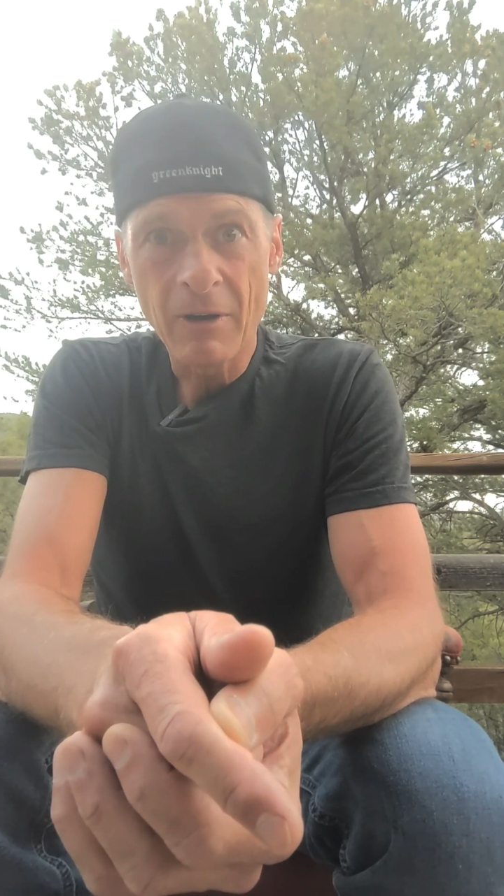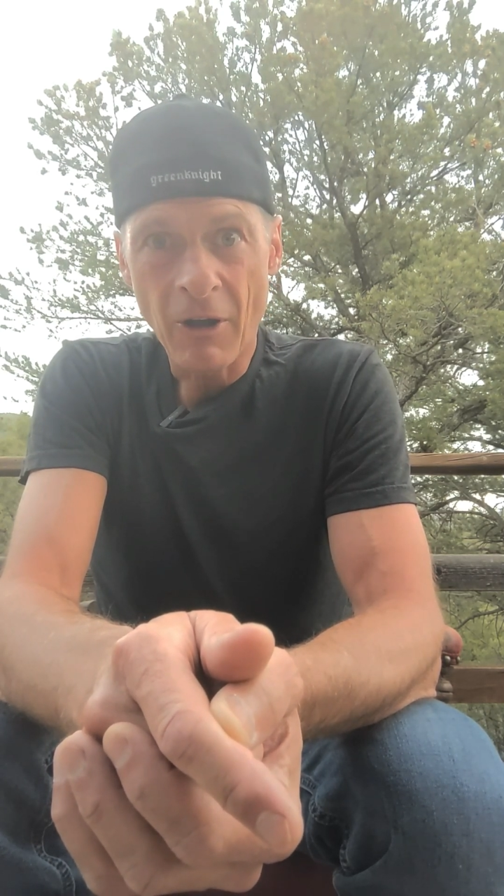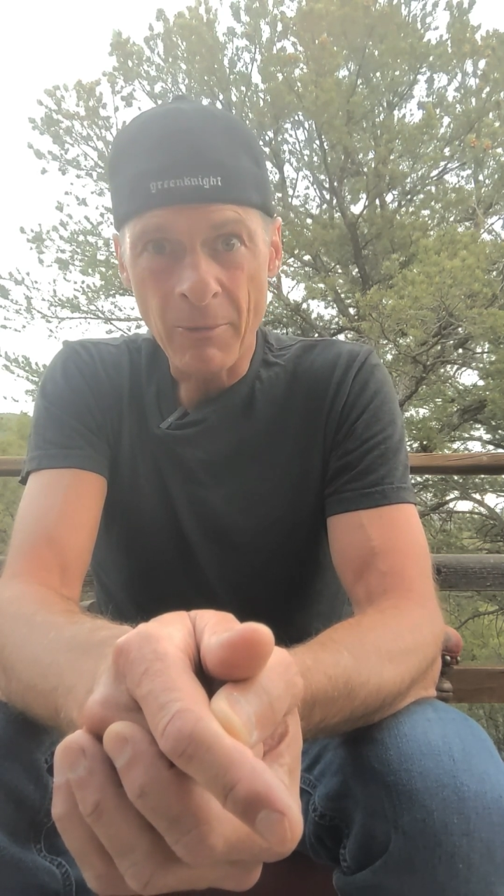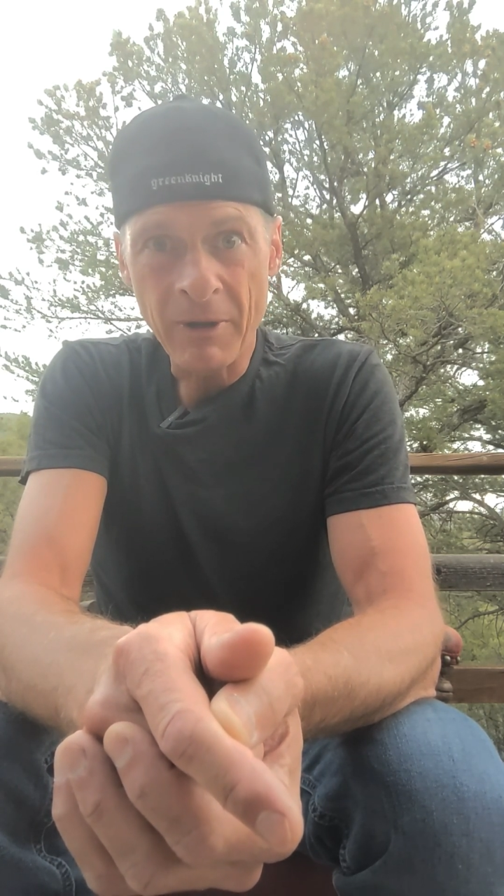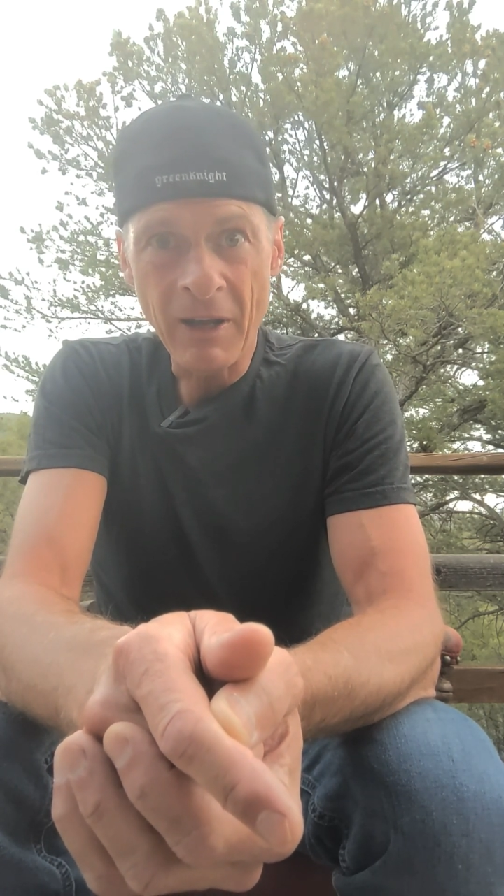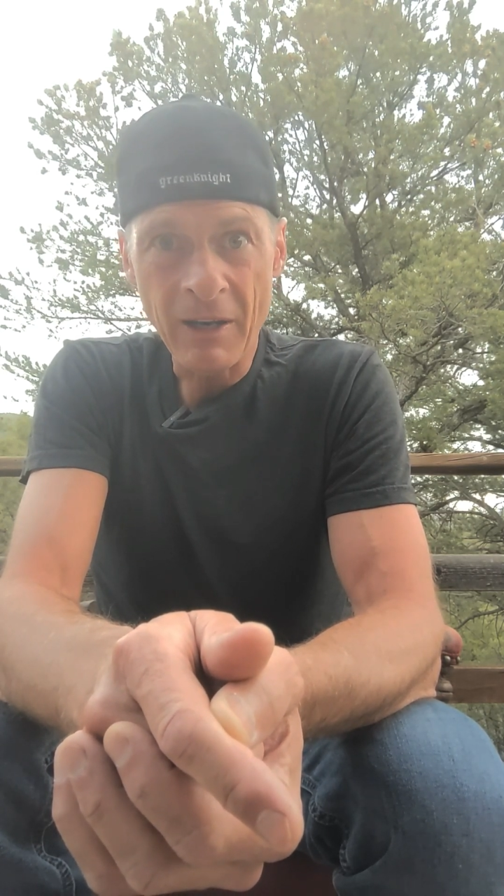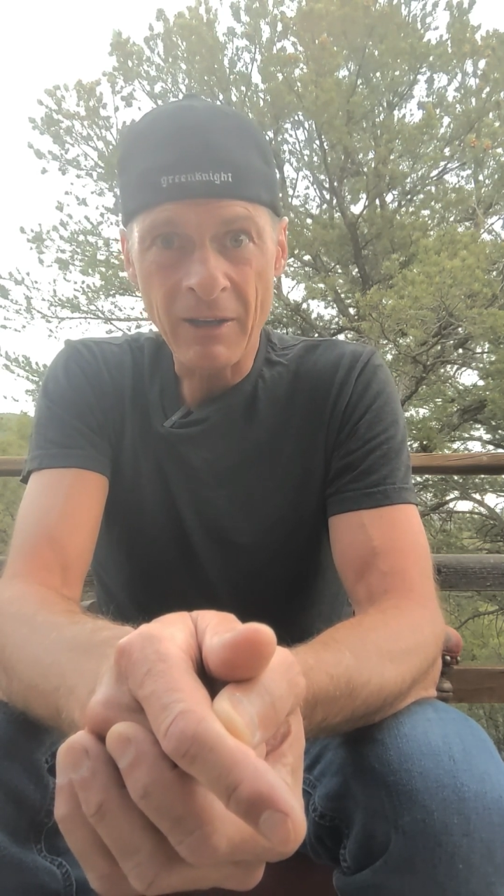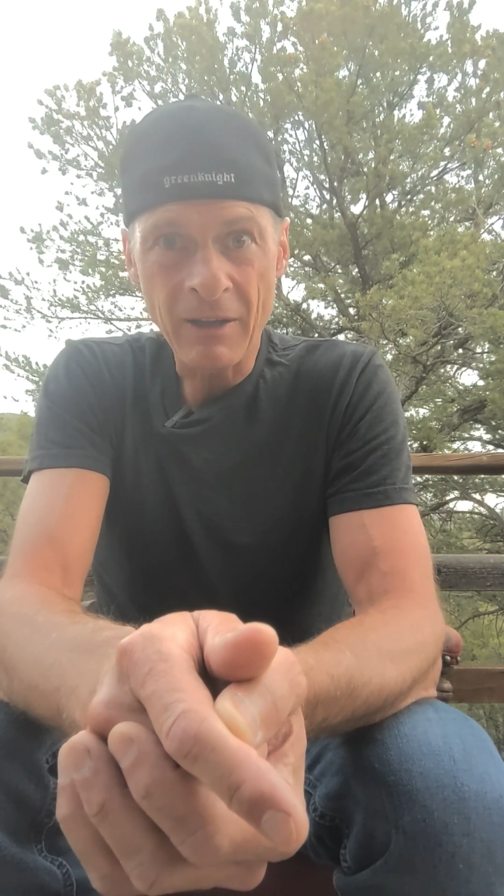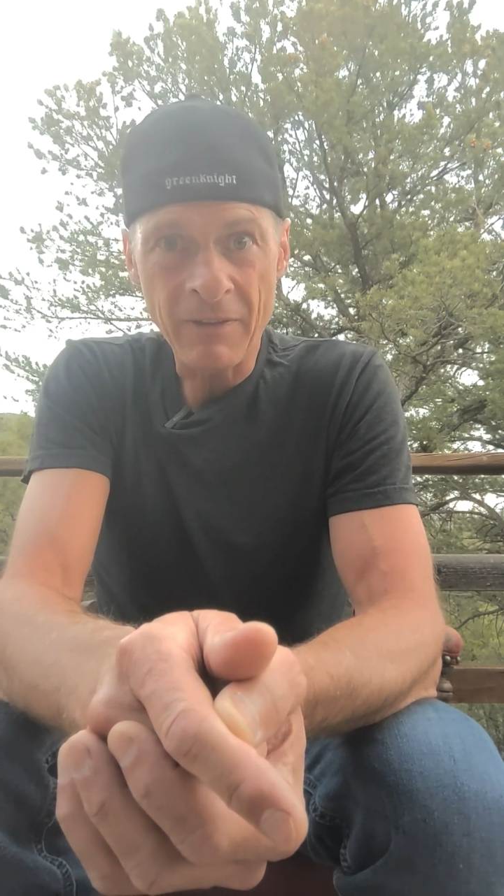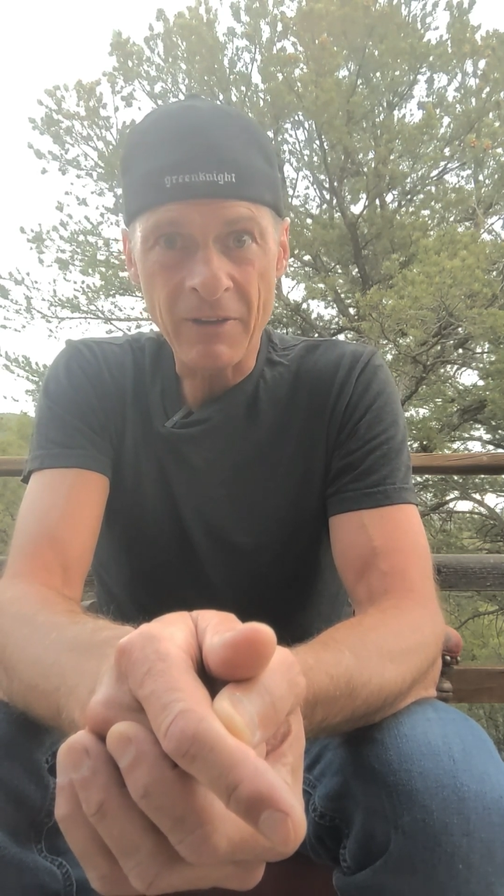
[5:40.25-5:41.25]

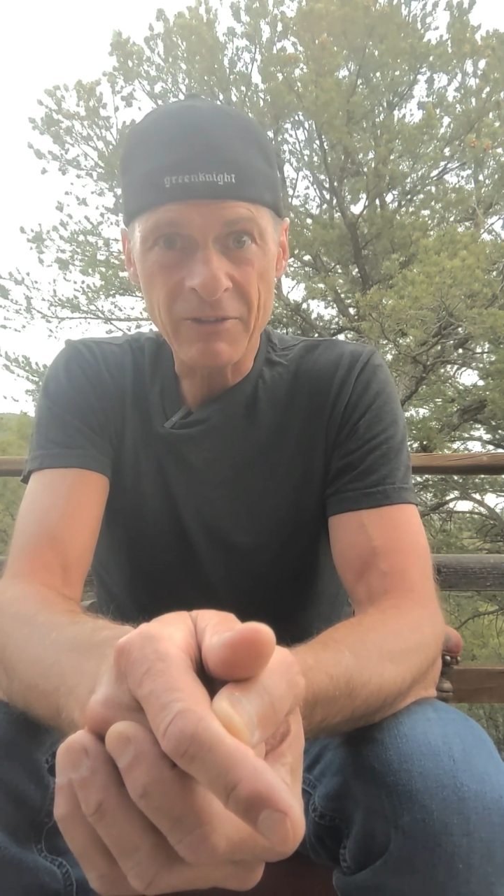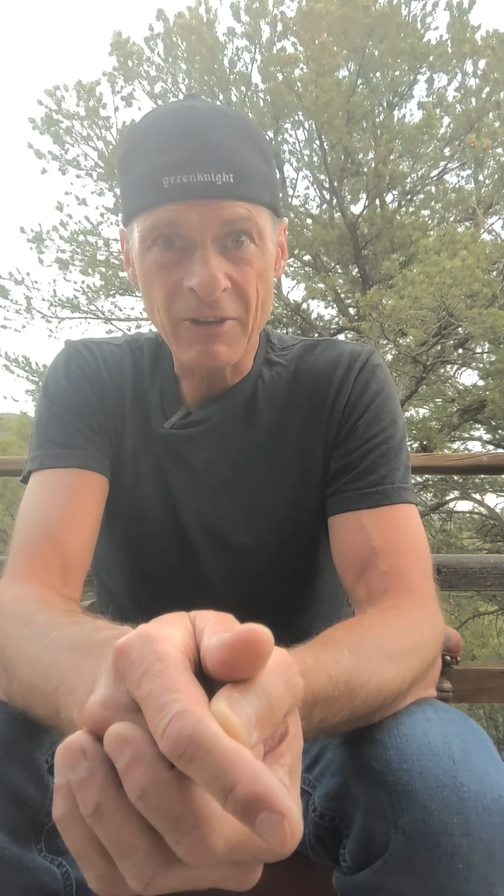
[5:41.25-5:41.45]
culminating in the